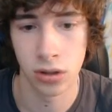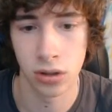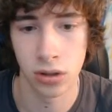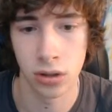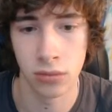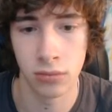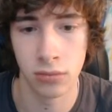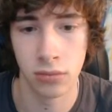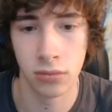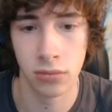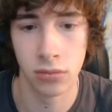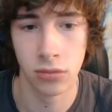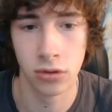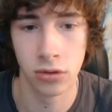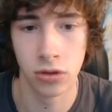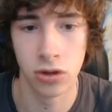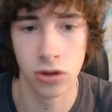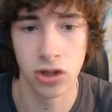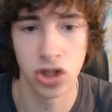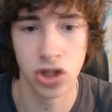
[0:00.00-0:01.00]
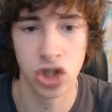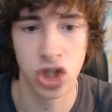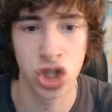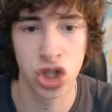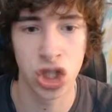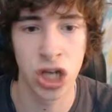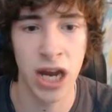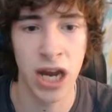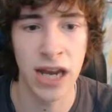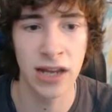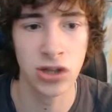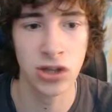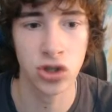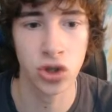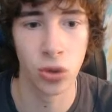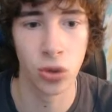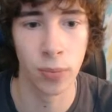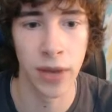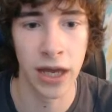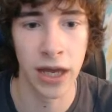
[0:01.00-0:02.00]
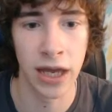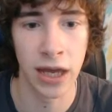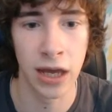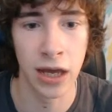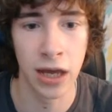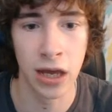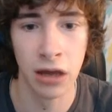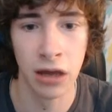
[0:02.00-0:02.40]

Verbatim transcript: Um, there's chains up here.